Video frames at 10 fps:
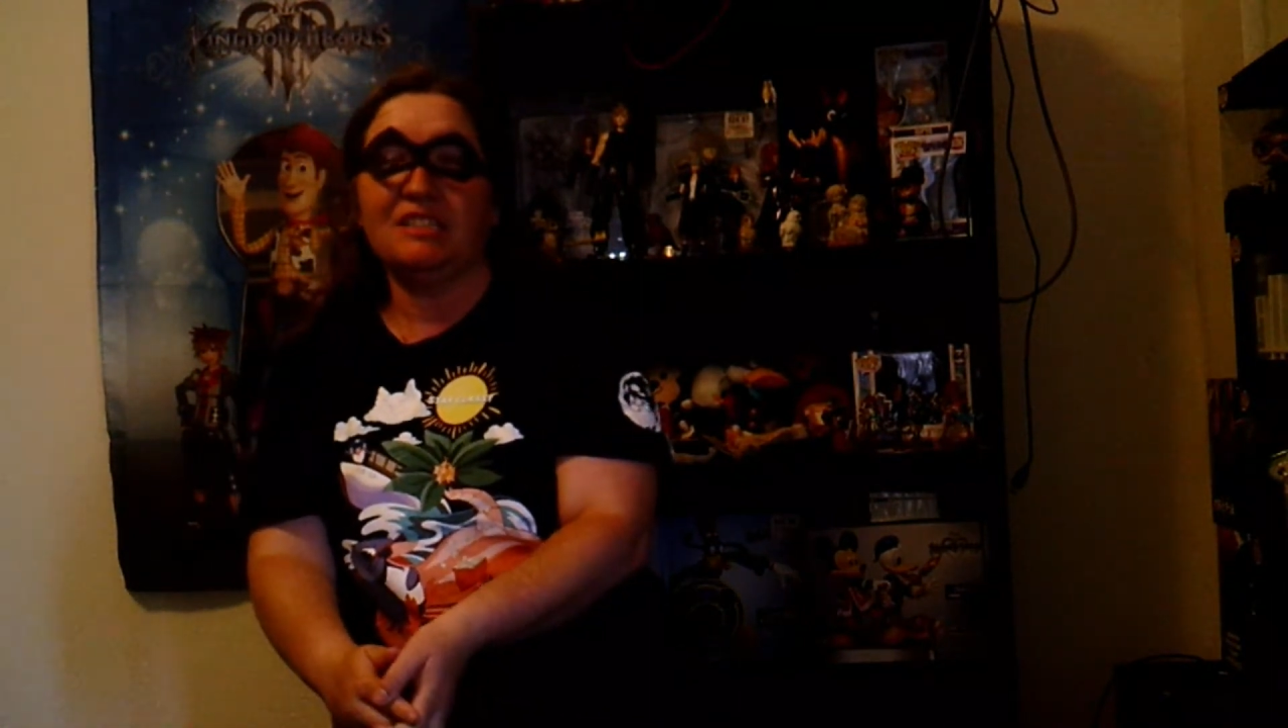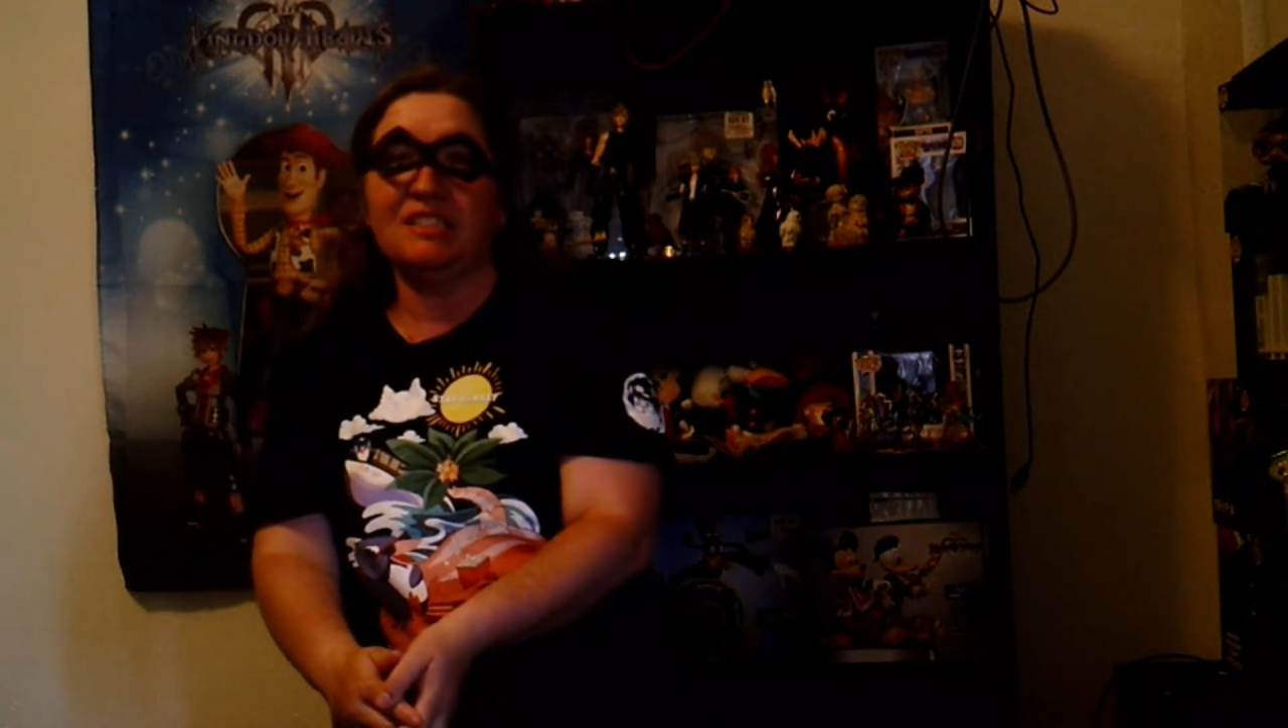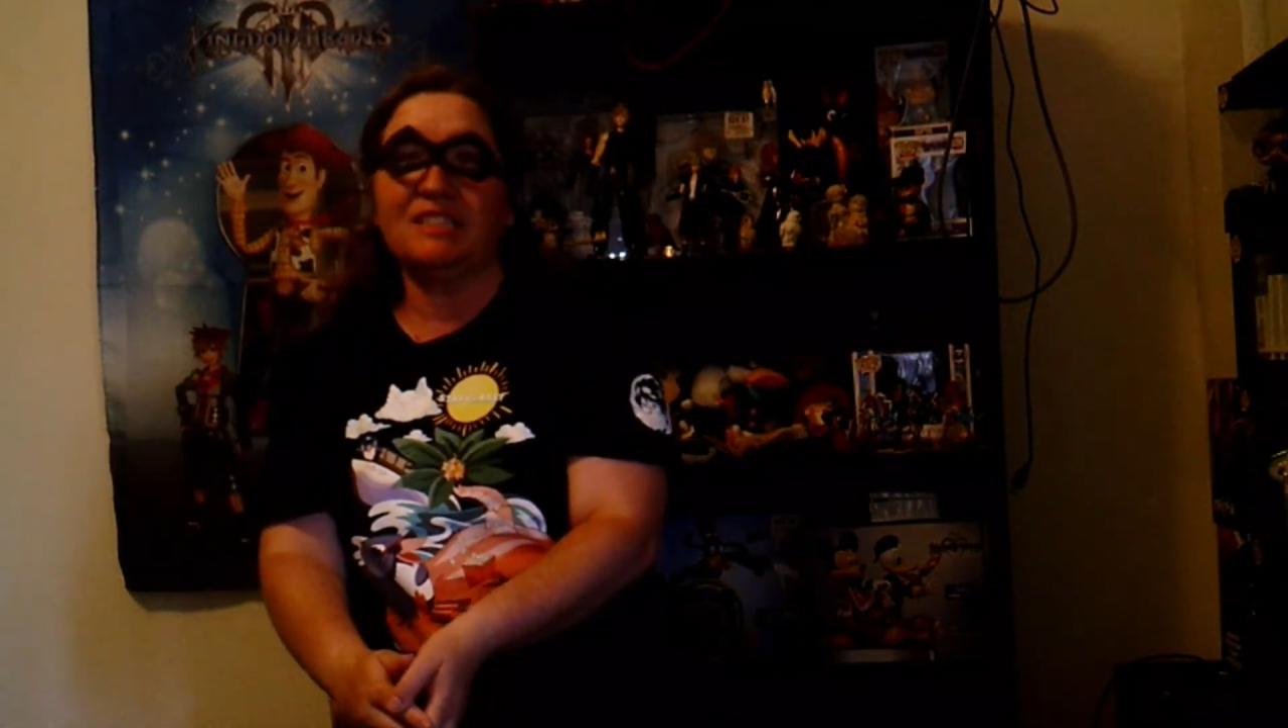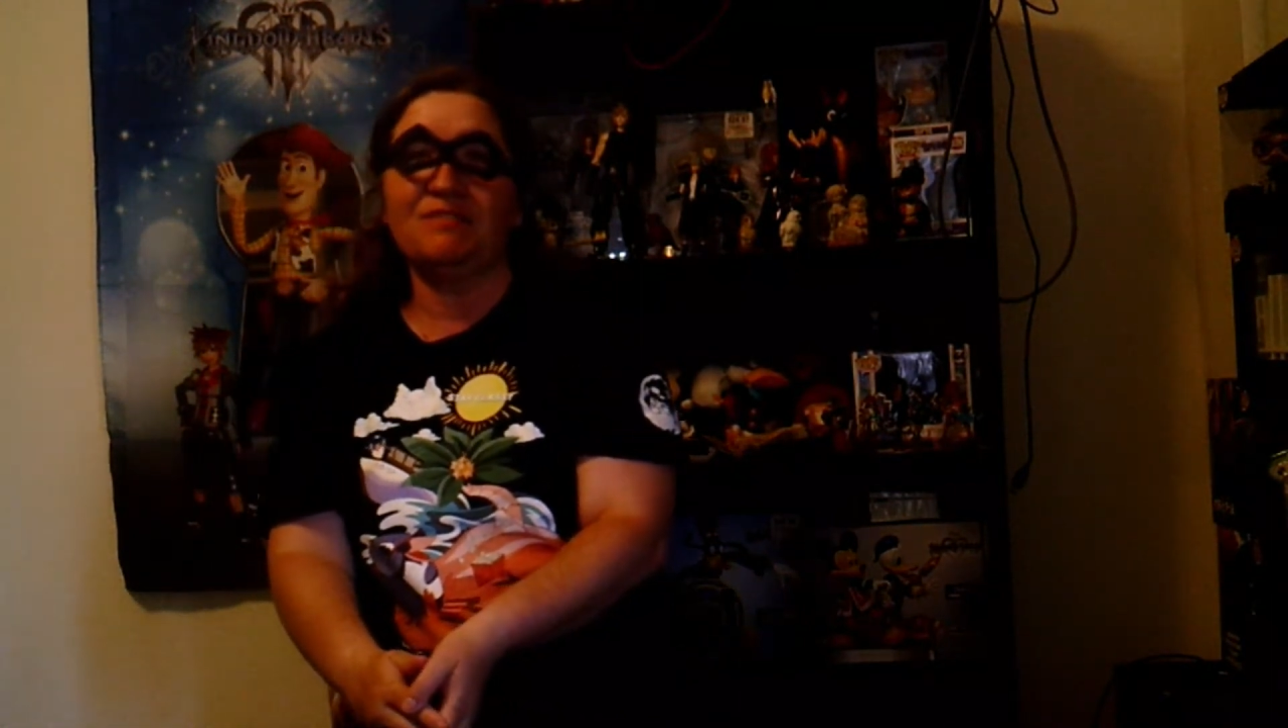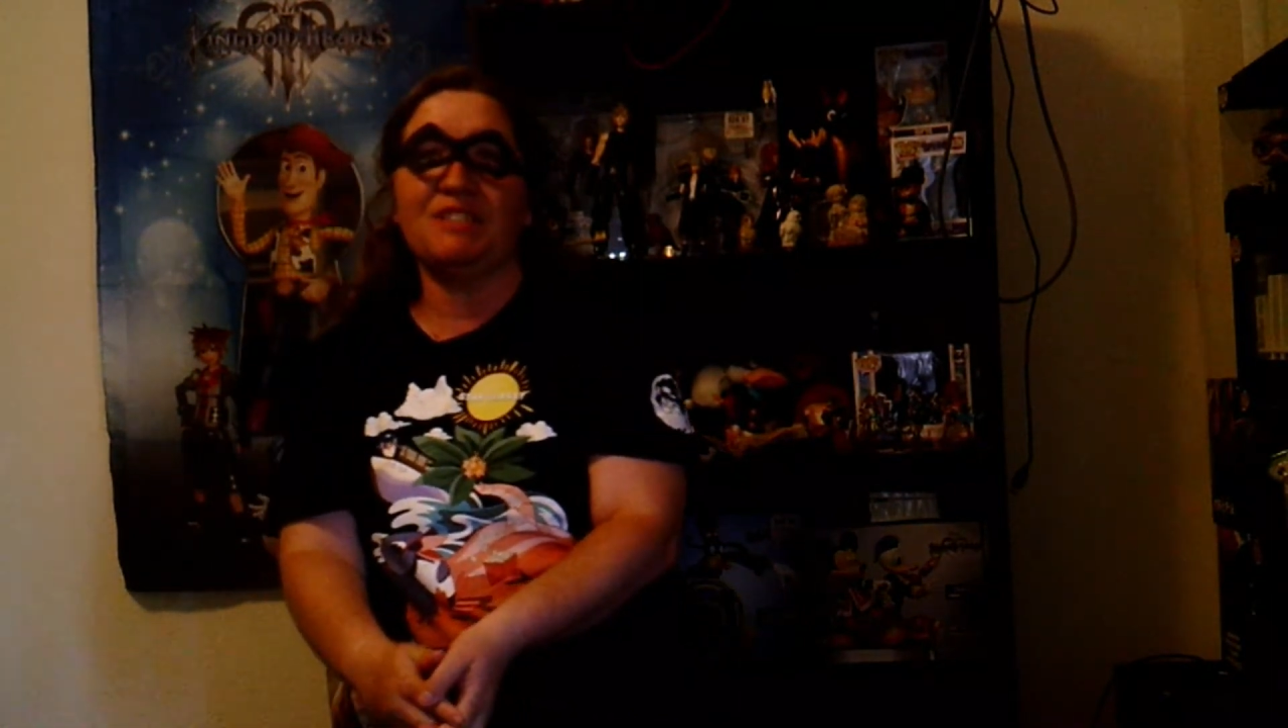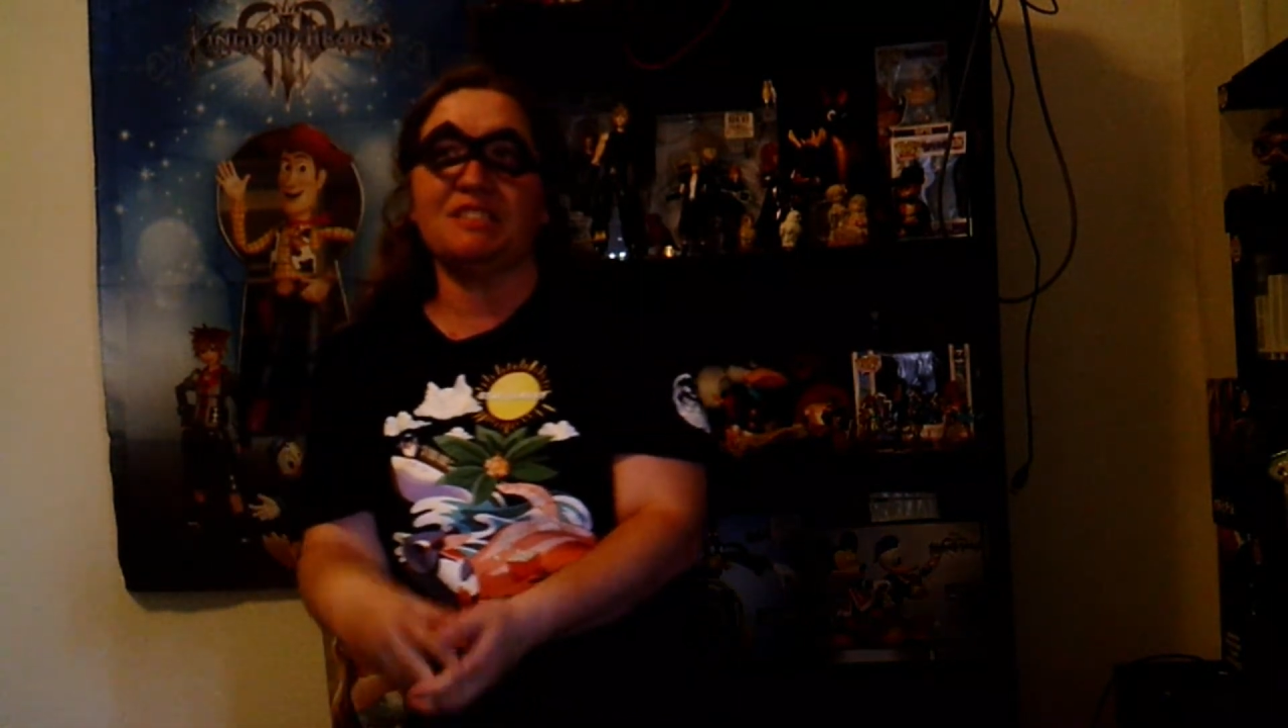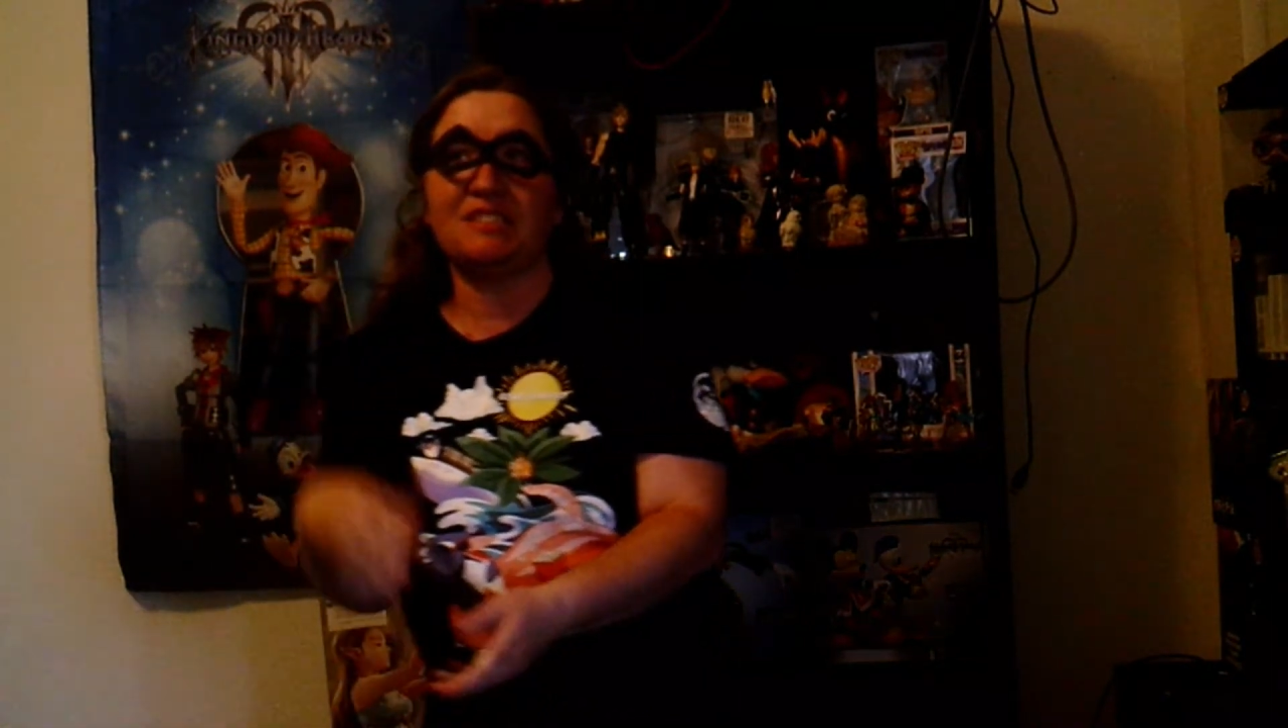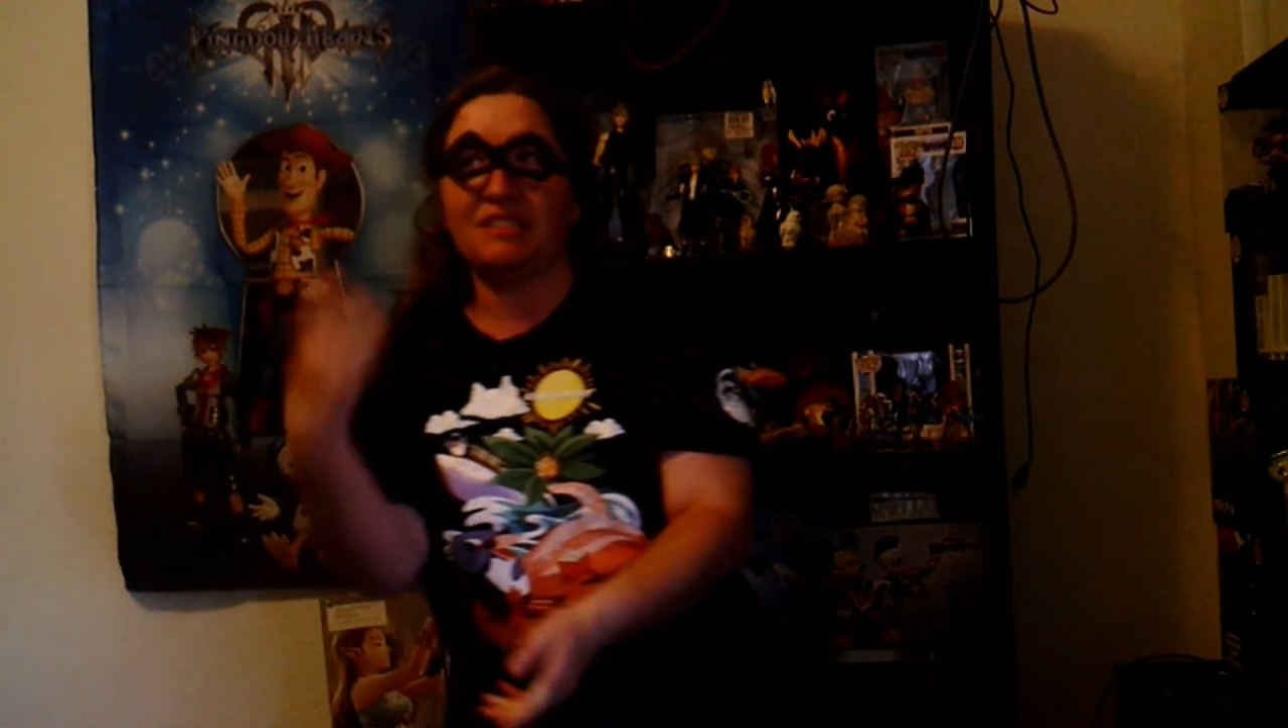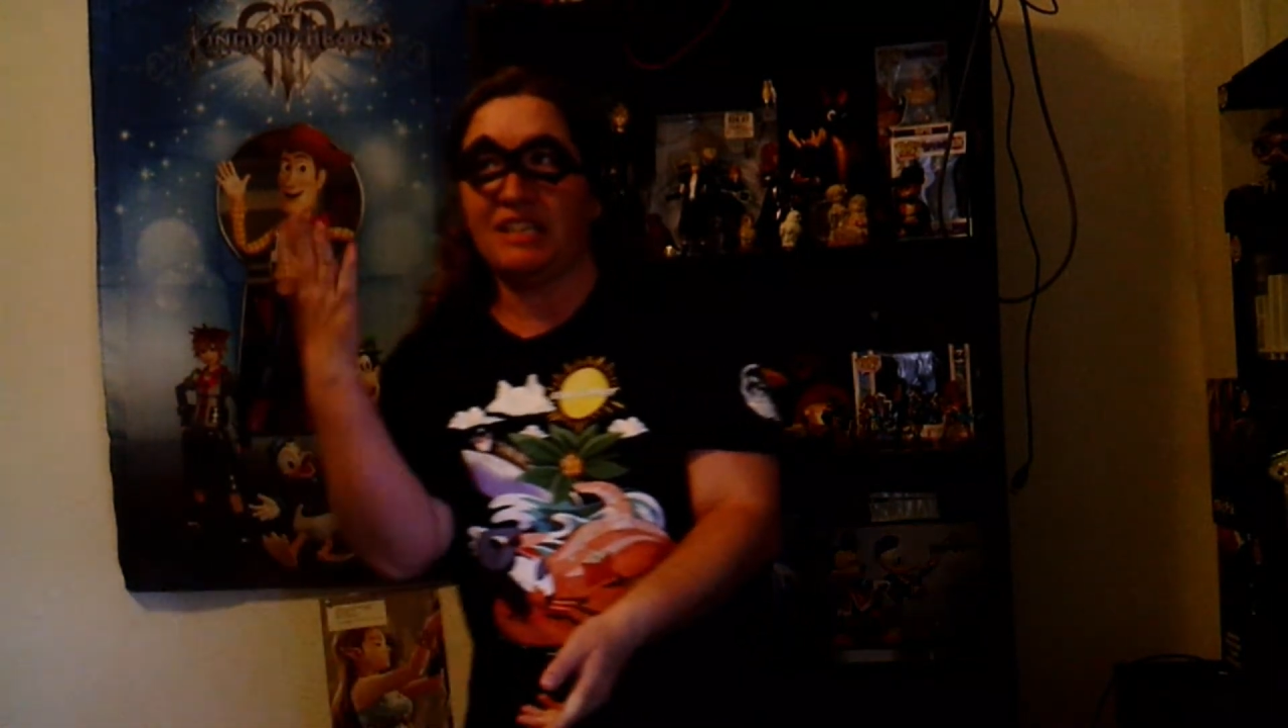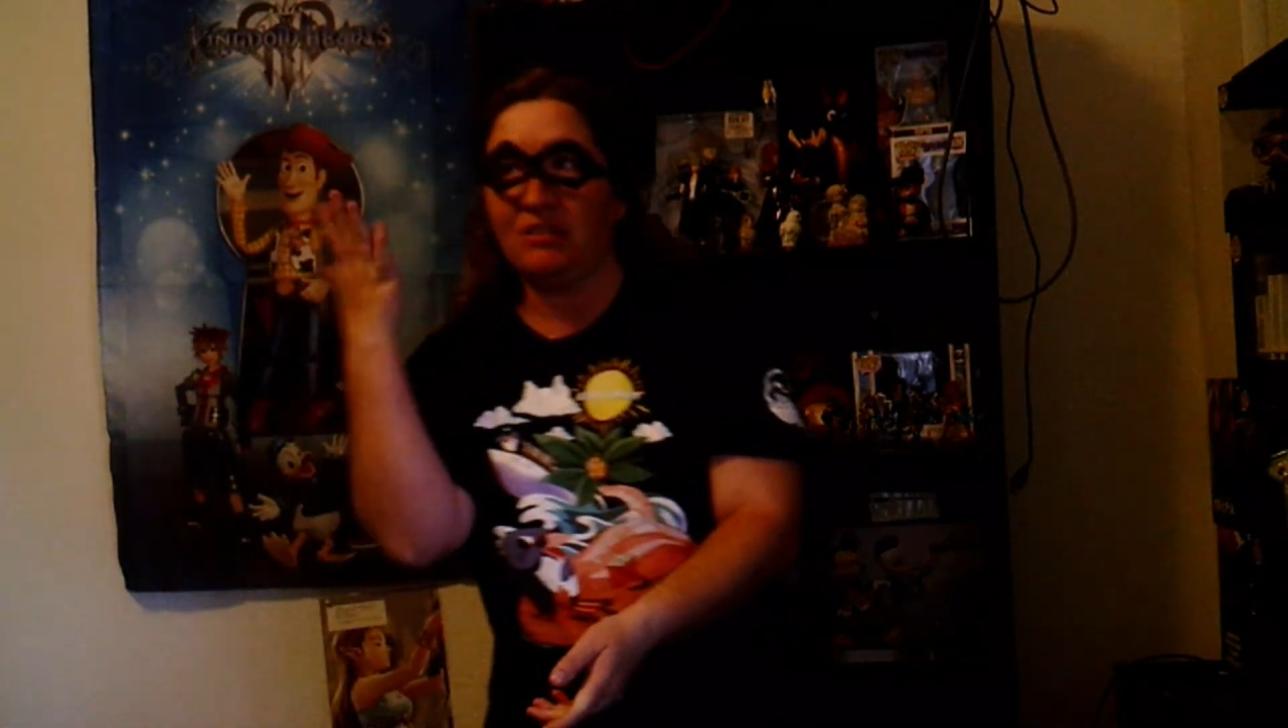convince like